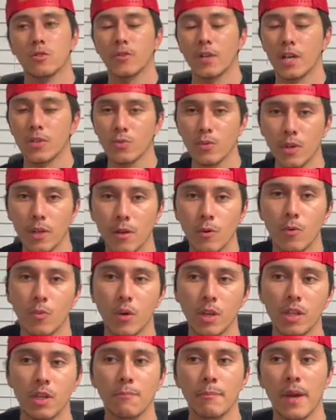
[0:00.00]
that's what
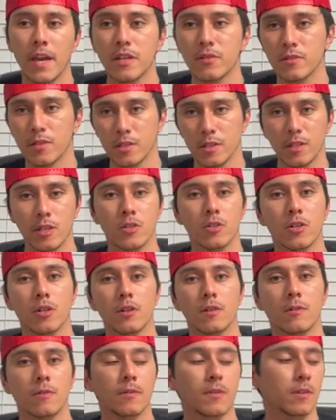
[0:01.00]
really makes the t-shirt,
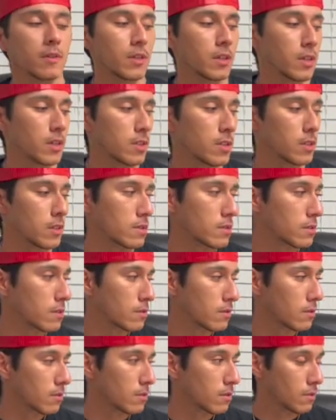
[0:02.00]
is
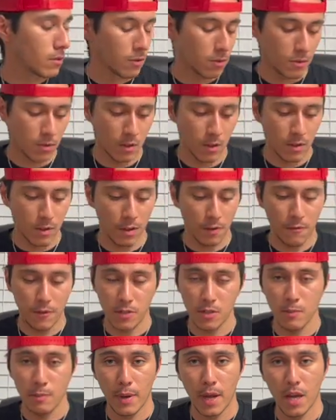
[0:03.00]
if it's
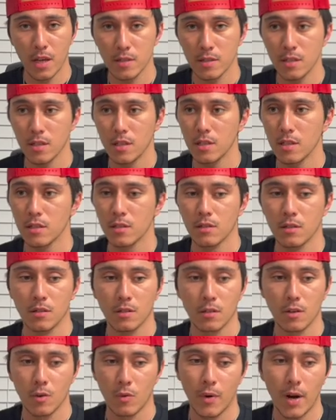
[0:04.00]
a band tee,
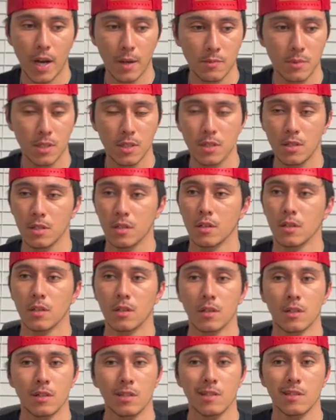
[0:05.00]
a rap tee,
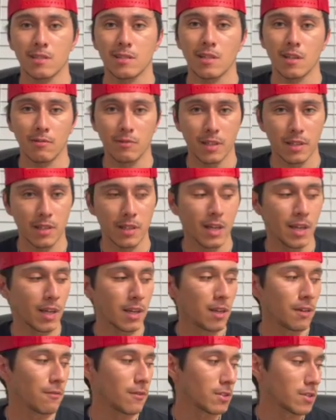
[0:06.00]
stuff like that.
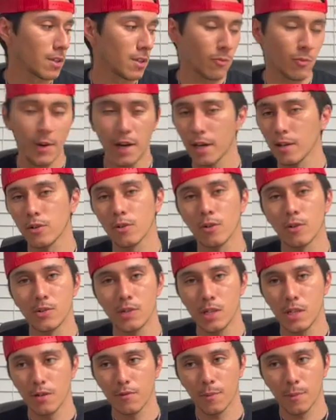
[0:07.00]
If it's a regular old
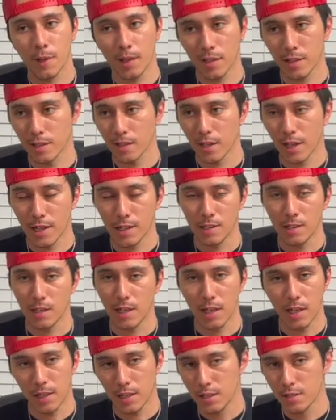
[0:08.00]
tee from like the
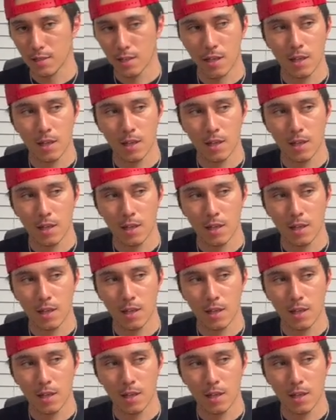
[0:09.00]
1980s,